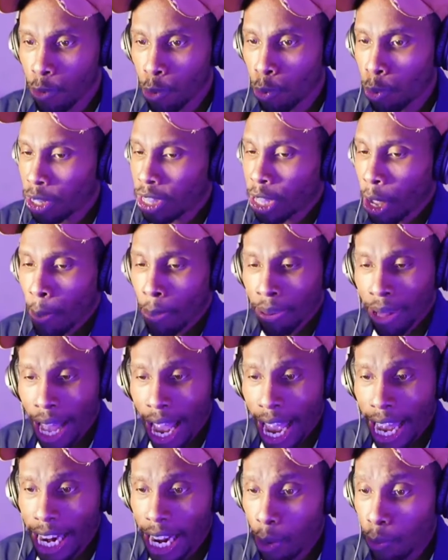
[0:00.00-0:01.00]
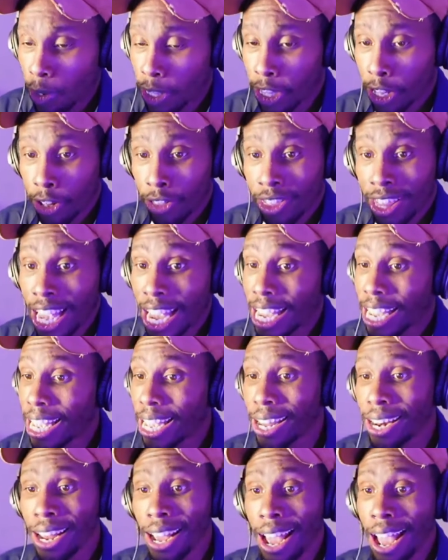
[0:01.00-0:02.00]
What they're planning, what they're
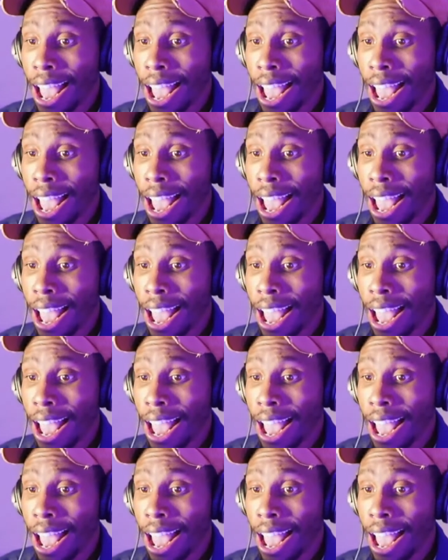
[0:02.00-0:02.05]
thinking.